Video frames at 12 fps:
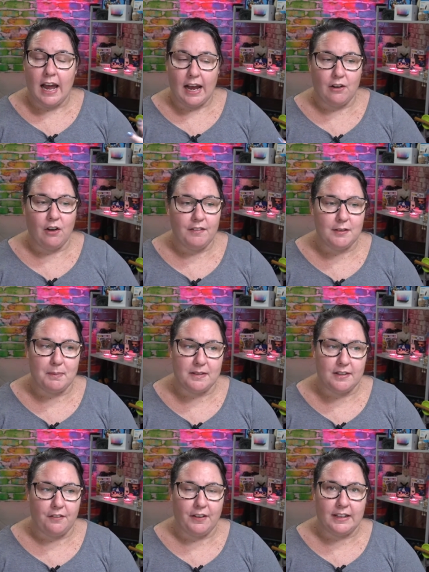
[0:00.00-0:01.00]
And I've
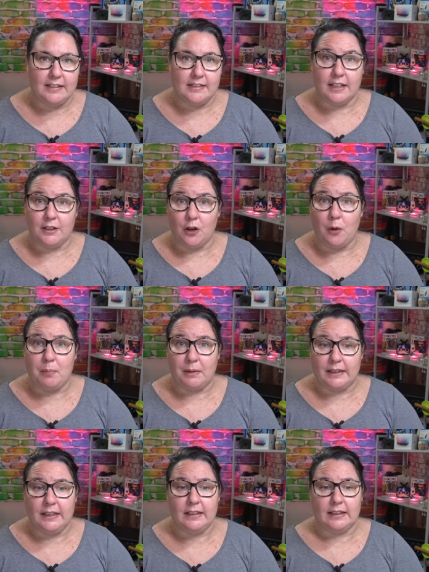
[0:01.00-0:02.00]
specifically said no
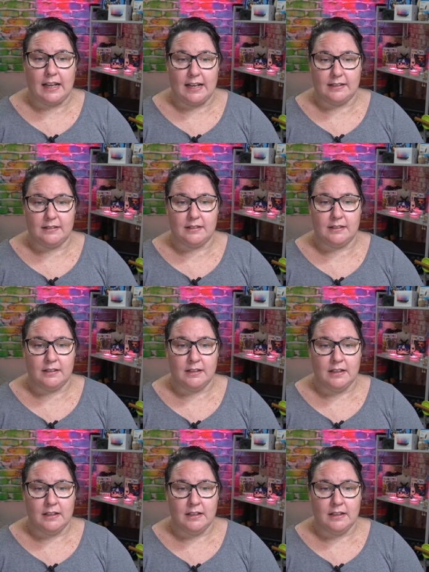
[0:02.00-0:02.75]
political ads.